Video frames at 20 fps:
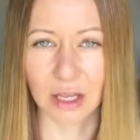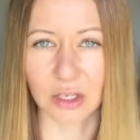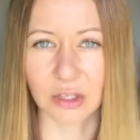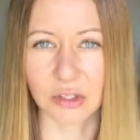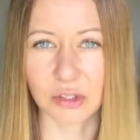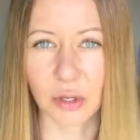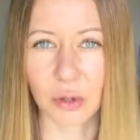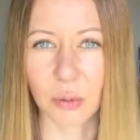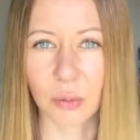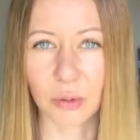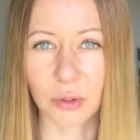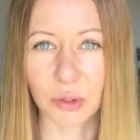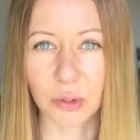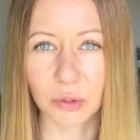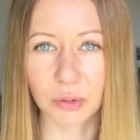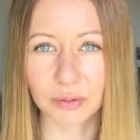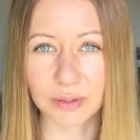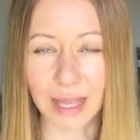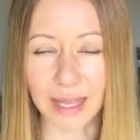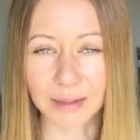So
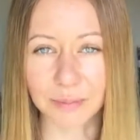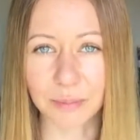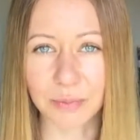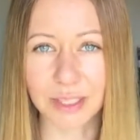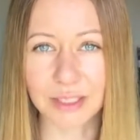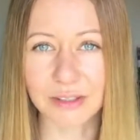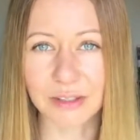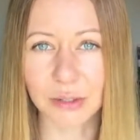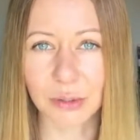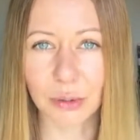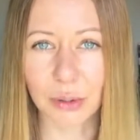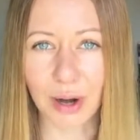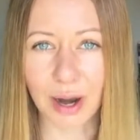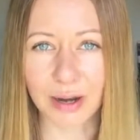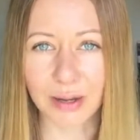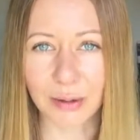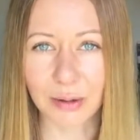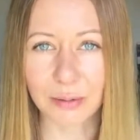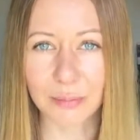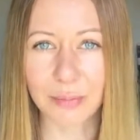that means
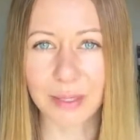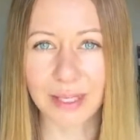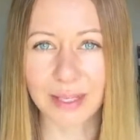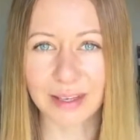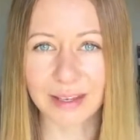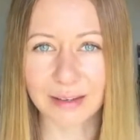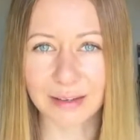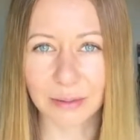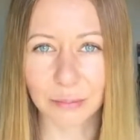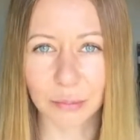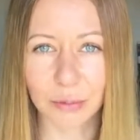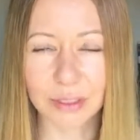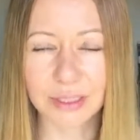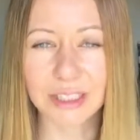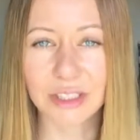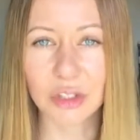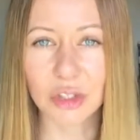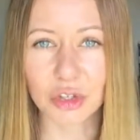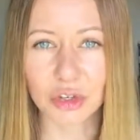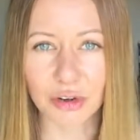you're being
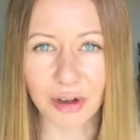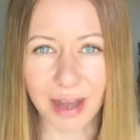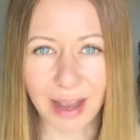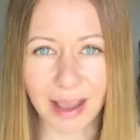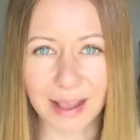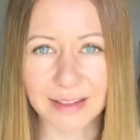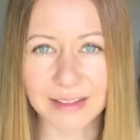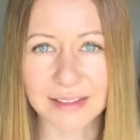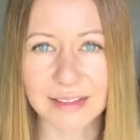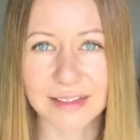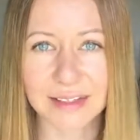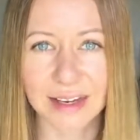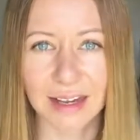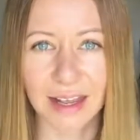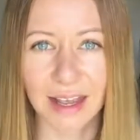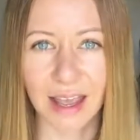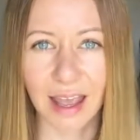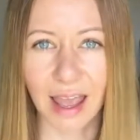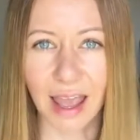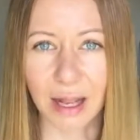really tranced
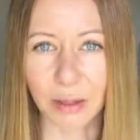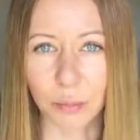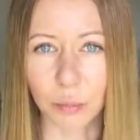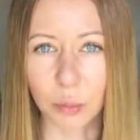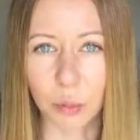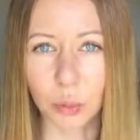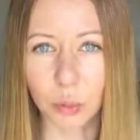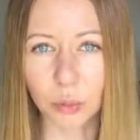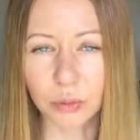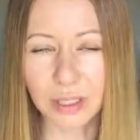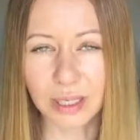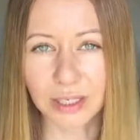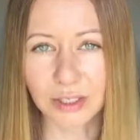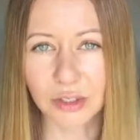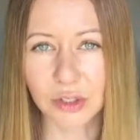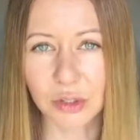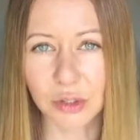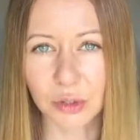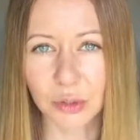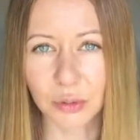and pulled
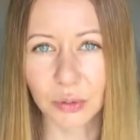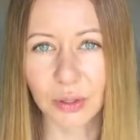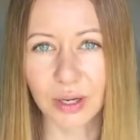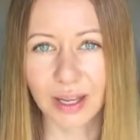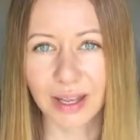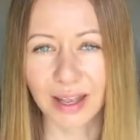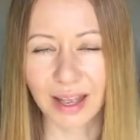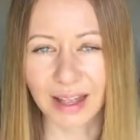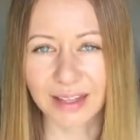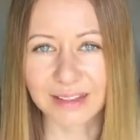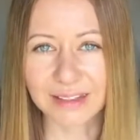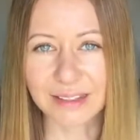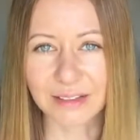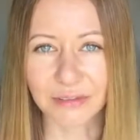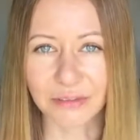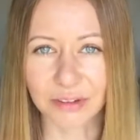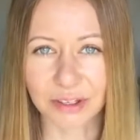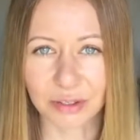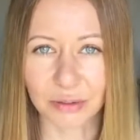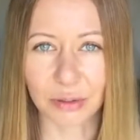into a
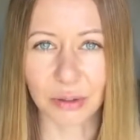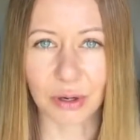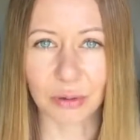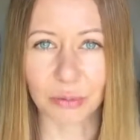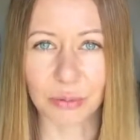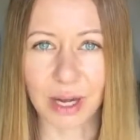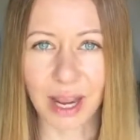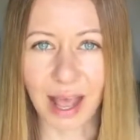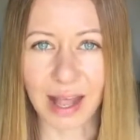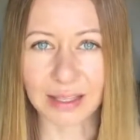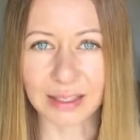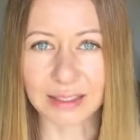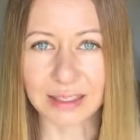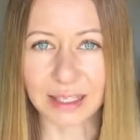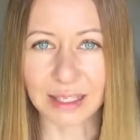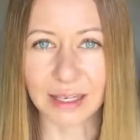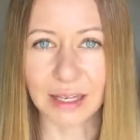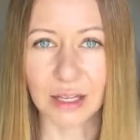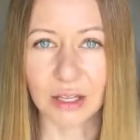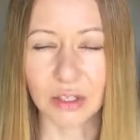different
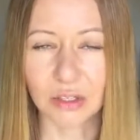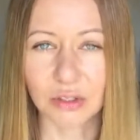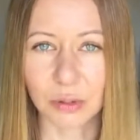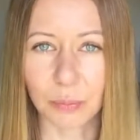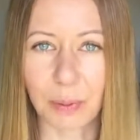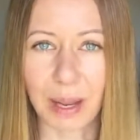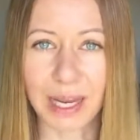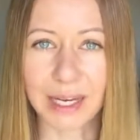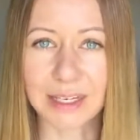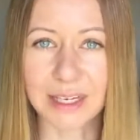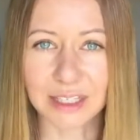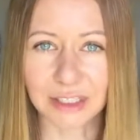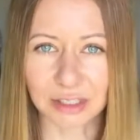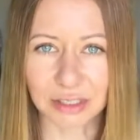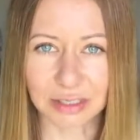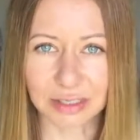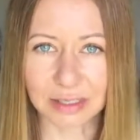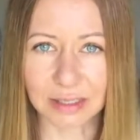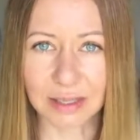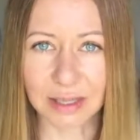reality. So pay
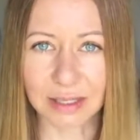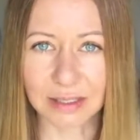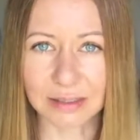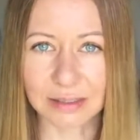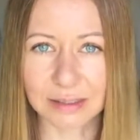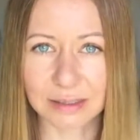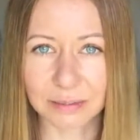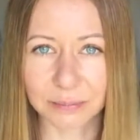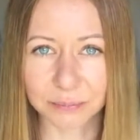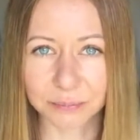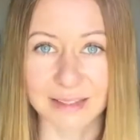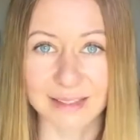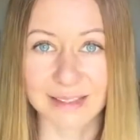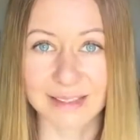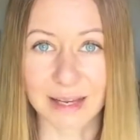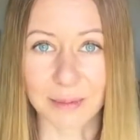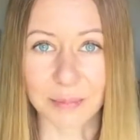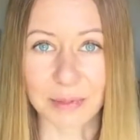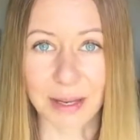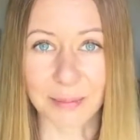attention to this.
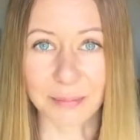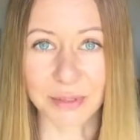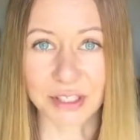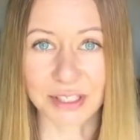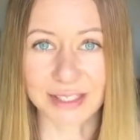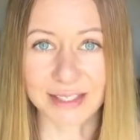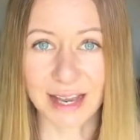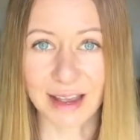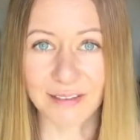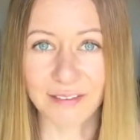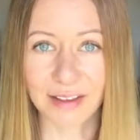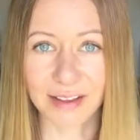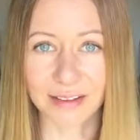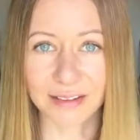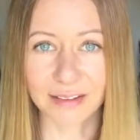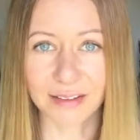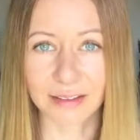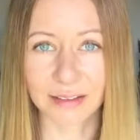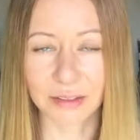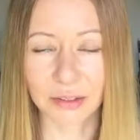Step number
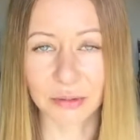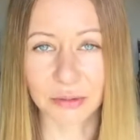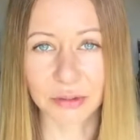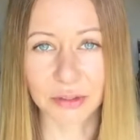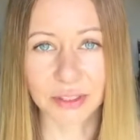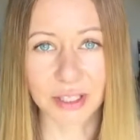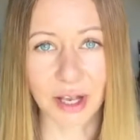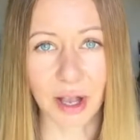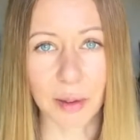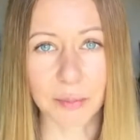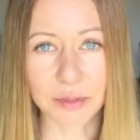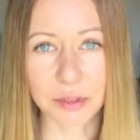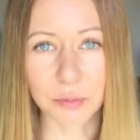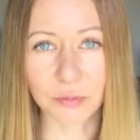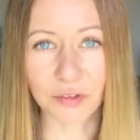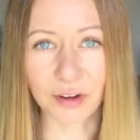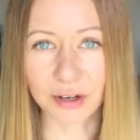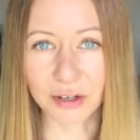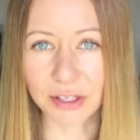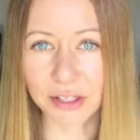7 usually comes
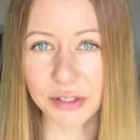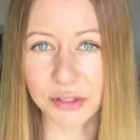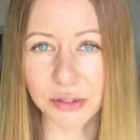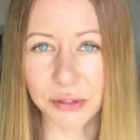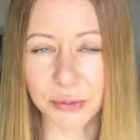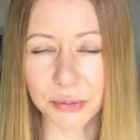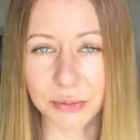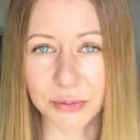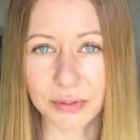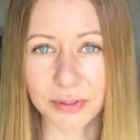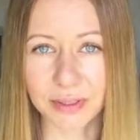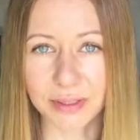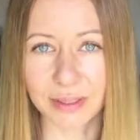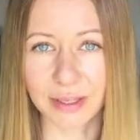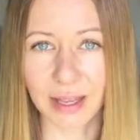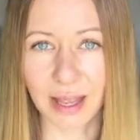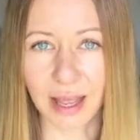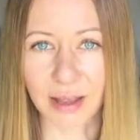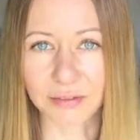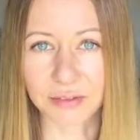very soon.
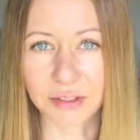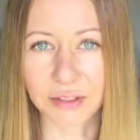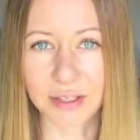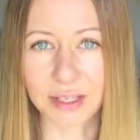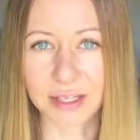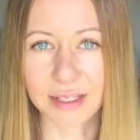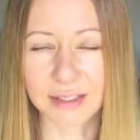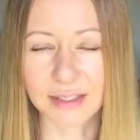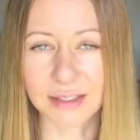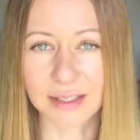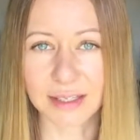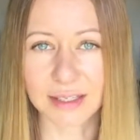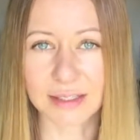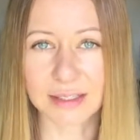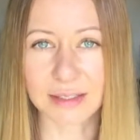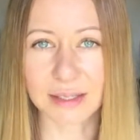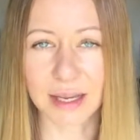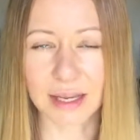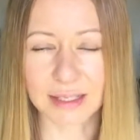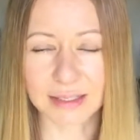After this,
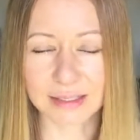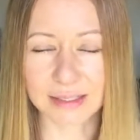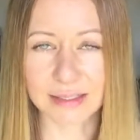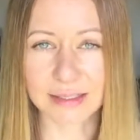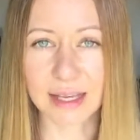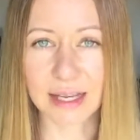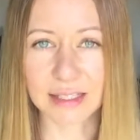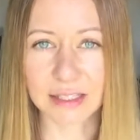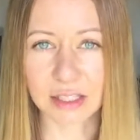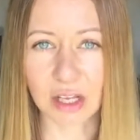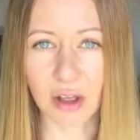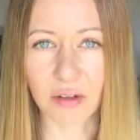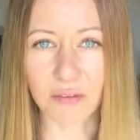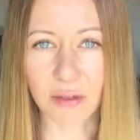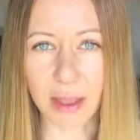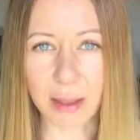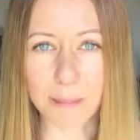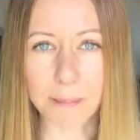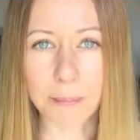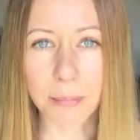it's a sense of
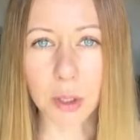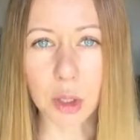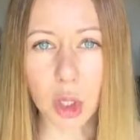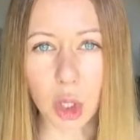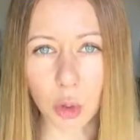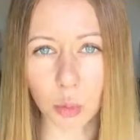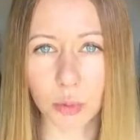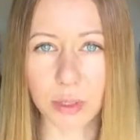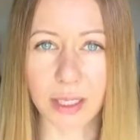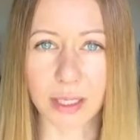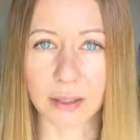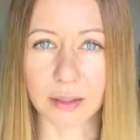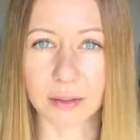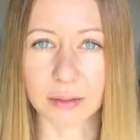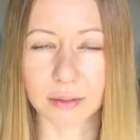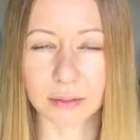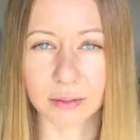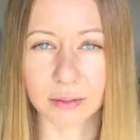imploding